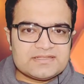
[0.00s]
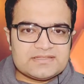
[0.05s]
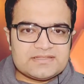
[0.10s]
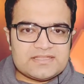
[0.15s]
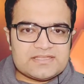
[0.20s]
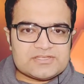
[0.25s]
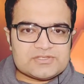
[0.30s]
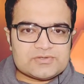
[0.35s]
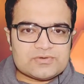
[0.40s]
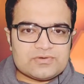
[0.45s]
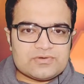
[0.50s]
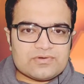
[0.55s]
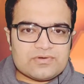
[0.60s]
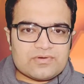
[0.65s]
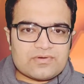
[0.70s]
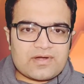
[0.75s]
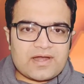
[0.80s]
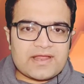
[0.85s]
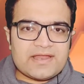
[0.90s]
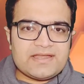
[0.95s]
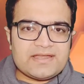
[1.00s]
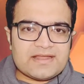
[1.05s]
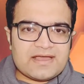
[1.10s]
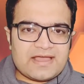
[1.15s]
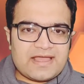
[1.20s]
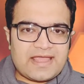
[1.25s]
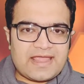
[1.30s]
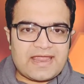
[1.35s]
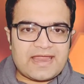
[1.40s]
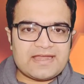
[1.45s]
they should write a
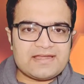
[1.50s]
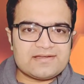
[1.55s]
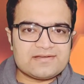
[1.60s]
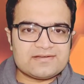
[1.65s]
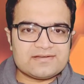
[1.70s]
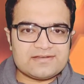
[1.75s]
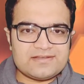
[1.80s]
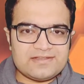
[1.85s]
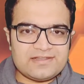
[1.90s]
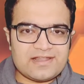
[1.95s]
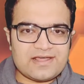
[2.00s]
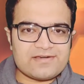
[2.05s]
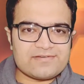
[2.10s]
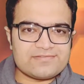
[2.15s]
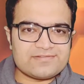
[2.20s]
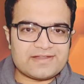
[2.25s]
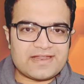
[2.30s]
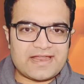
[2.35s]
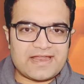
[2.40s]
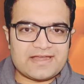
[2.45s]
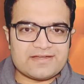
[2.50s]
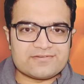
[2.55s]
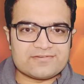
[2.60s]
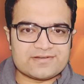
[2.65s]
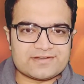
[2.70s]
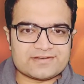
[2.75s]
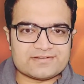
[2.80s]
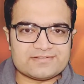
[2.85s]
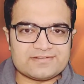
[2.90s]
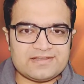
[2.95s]

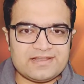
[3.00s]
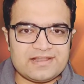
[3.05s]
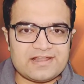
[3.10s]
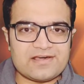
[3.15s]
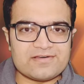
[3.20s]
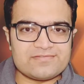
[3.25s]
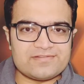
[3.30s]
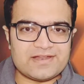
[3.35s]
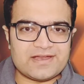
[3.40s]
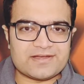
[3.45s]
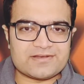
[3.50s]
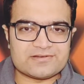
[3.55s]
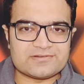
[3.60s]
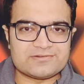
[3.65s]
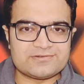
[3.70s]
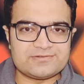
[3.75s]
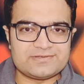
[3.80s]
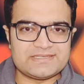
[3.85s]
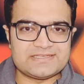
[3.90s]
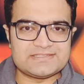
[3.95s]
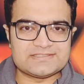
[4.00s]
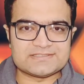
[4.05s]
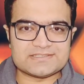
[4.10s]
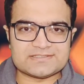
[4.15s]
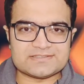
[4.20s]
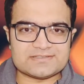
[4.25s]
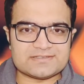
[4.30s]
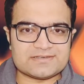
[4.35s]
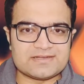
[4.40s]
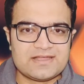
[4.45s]
handwritten love letter to each
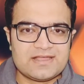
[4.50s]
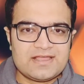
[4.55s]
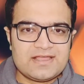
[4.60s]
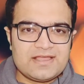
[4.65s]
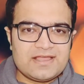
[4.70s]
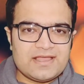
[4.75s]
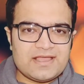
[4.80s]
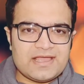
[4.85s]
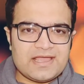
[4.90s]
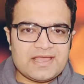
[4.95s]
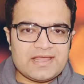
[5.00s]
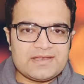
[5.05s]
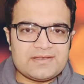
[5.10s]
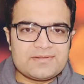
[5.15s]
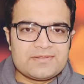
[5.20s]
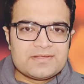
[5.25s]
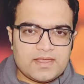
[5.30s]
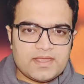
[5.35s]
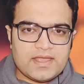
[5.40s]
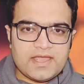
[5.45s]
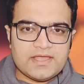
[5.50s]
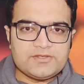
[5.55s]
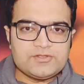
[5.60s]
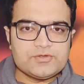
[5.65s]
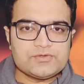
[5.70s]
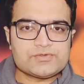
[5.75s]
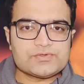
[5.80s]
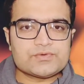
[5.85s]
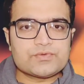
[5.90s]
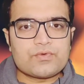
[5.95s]
other, and you
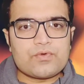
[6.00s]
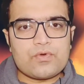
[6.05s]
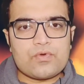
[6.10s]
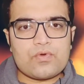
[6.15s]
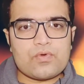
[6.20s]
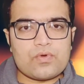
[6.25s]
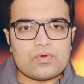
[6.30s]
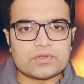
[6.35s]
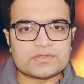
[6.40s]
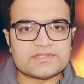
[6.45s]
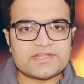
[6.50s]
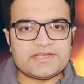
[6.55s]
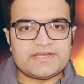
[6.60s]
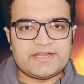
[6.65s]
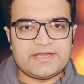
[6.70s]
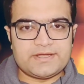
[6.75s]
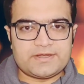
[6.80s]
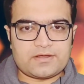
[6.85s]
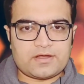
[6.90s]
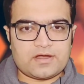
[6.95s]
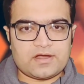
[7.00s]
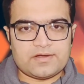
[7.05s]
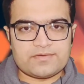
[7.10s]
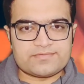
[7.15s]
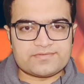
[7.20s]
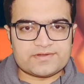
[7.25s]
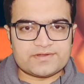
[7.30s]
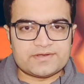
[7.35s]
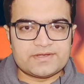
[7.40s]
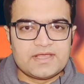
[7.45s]
should go on the date
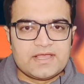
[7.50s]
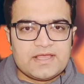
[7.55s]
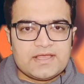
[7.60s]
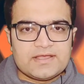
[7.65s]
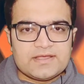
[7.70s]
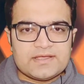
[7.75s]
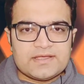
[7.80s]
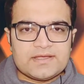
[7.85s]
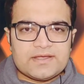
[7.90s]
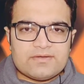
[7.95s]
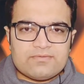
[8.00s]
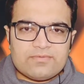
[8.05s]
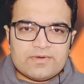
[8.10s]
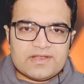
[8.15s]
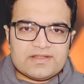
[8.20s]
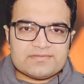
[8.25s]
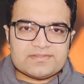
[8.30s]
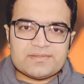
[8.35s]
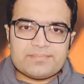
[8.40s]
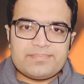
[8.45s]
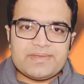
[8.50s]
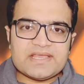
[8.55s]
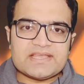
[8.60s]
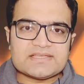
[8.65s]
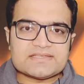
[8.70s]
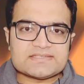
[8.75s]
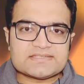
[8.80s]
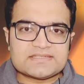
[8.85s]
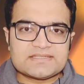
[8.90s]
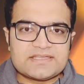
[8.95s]
after. One of the
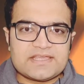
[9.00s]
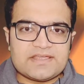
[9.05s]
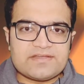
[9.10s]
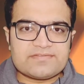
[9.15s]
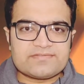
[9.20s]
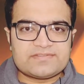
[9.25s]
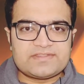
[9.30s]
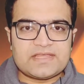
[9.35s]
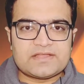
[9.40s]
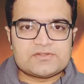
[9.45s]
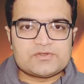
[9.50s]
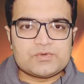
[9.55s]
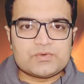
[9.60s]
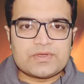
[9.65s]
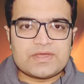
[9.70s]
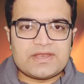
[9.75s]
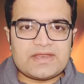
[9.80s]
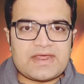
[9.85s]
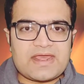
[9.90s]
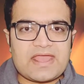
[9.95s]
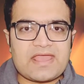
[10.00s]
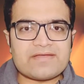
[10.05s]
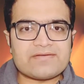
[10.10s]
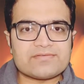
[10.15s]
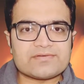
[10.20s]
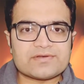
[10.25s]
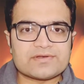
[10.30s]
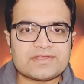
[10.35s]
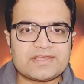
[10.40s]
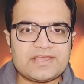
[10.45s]
biggest gifts that you can
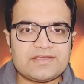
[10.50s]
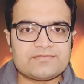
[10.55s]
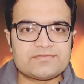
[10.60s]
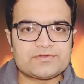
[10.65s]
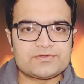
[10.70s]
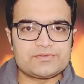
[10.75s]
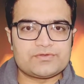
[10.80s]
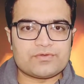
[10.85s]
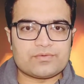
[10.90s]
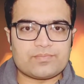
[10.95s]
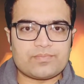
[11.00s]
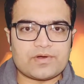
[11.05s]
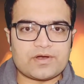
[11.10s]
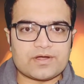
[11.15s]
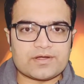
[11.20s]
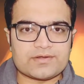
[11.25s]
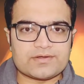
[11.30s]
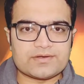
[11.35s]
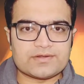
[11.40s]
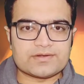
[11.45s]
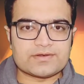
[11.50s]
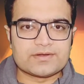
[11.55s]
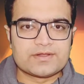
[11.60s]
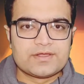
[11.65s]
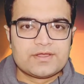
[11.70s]
ever give to your partner